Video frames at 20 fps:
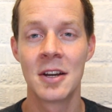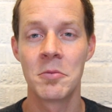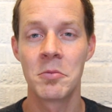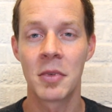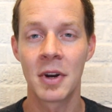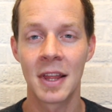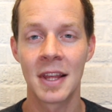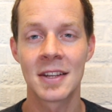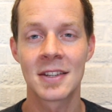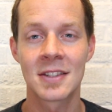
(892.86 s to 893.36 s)

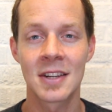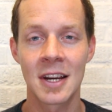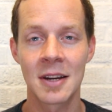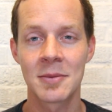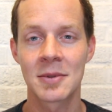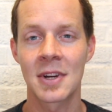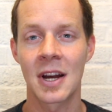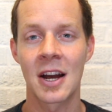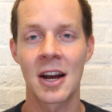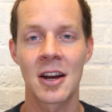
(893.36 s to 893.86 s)
But at the
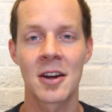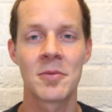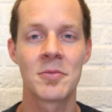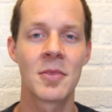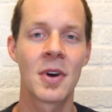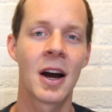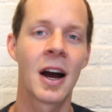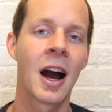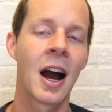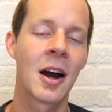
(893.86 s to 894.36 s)
same
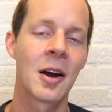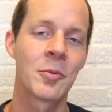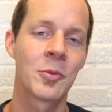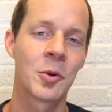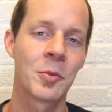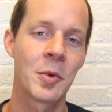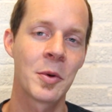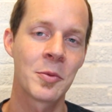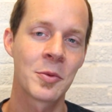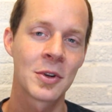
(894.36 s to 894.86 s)
time, I'm
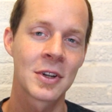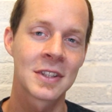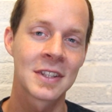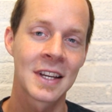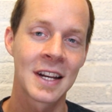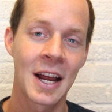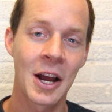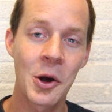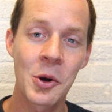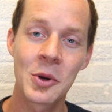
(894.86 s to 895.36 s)
remembering
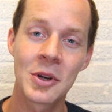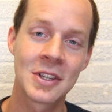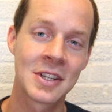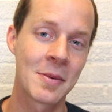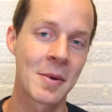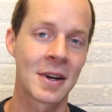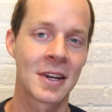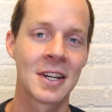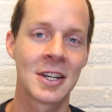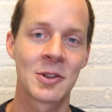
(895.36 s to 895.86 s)
that I only
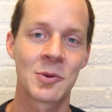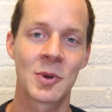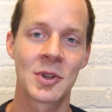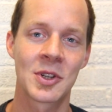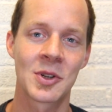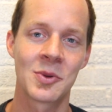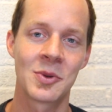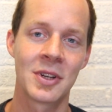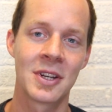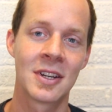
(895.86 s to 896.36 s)
see my kids
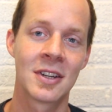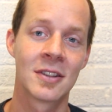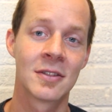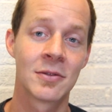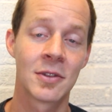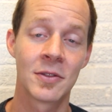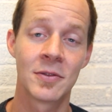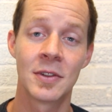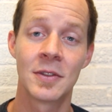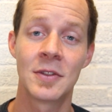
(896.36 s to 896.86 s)
once a week
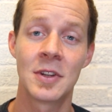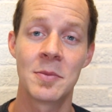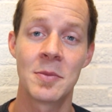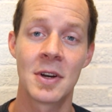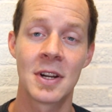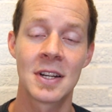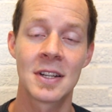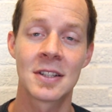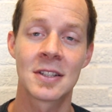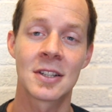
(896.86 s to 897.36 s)
for 50
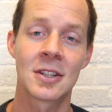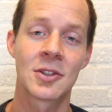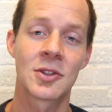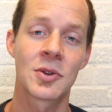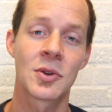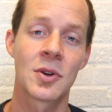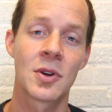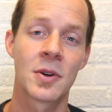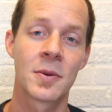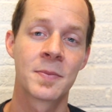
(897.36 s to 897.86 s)
minutes. And
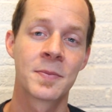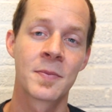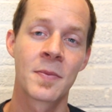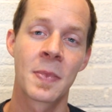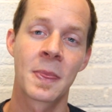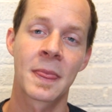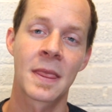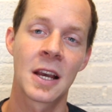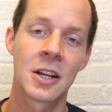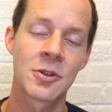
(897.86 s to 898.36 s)
so
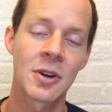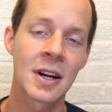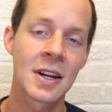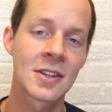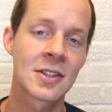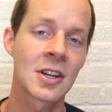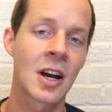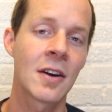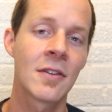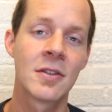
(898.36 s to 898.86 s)
I try to
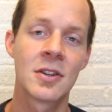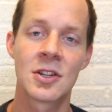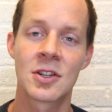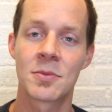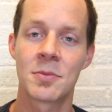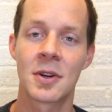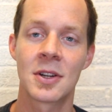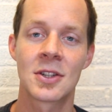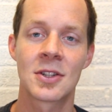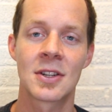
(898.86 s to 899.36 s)
salvage
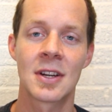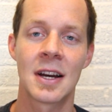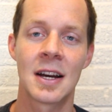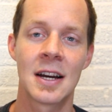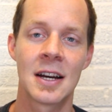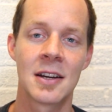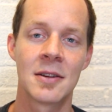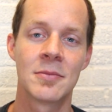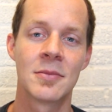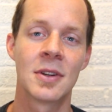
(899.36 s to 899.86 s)
as much
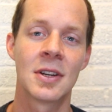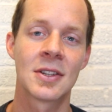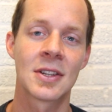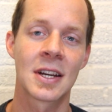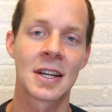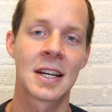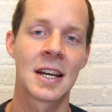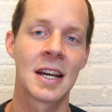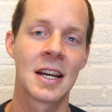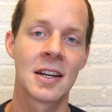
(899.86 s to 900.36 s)
time as
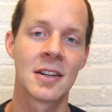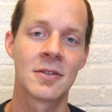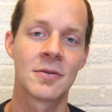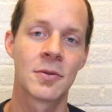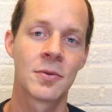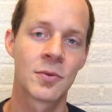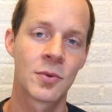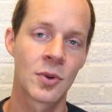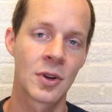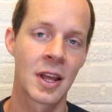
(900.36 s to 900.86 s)
I
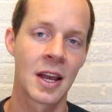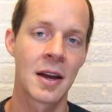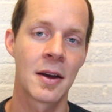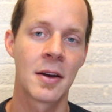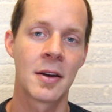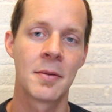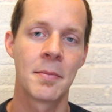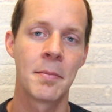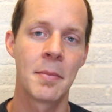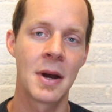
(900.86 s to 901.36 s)
can for
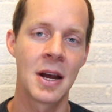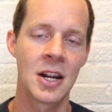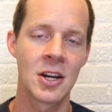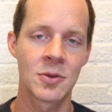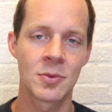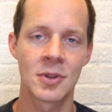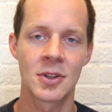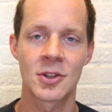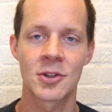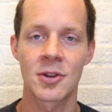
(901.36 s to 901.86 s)
that
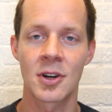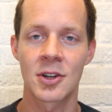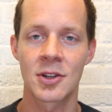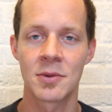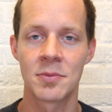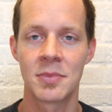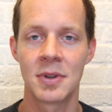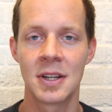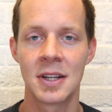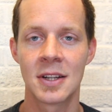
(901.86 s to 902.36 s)
management
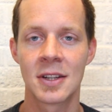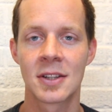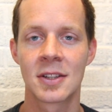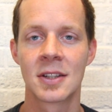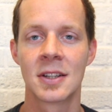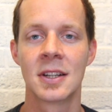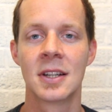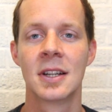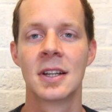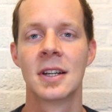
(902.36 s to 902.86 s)
instruction
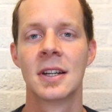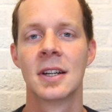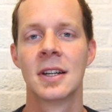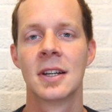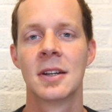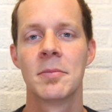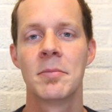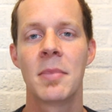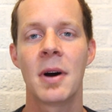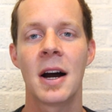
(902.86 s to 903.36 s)
piece
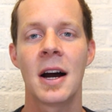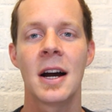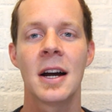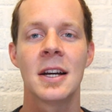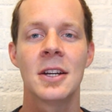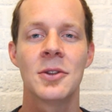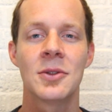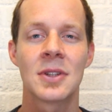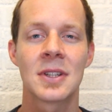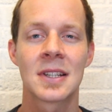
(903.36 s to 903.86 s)
by
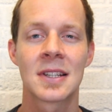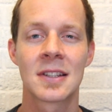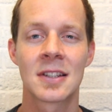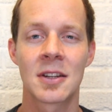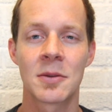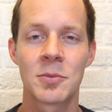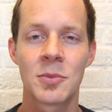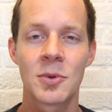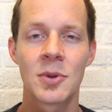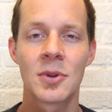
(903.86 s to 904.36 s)
using
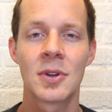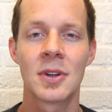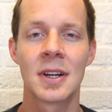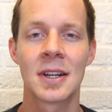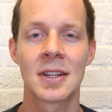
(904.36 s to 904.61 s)
simple